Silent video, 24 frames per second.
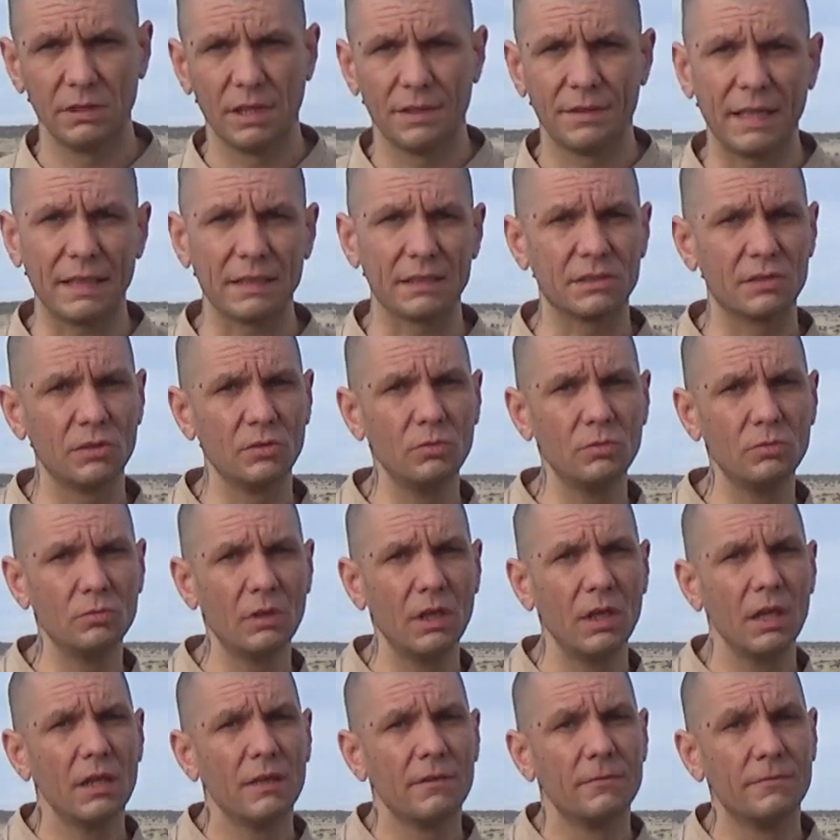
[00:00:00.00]
that soon
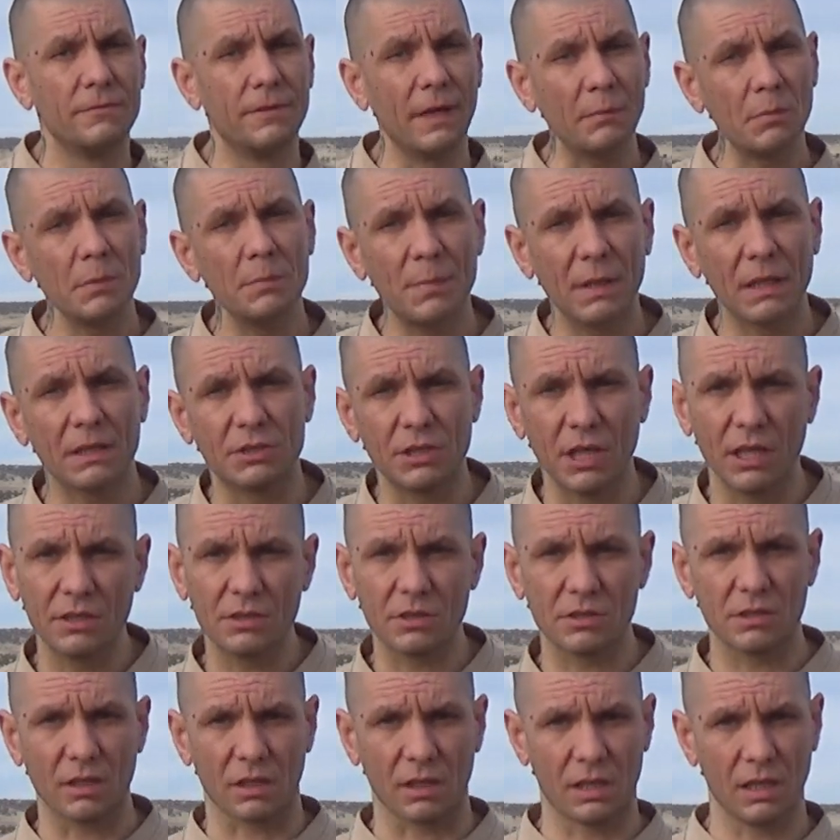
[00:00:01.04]
very big
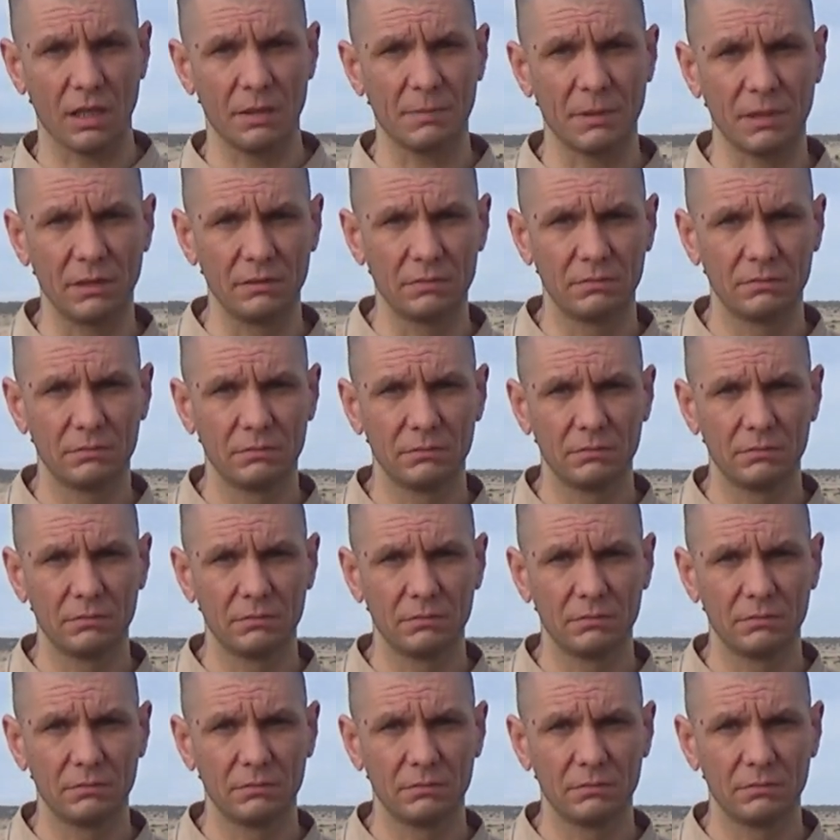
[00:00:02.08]
changes are coming,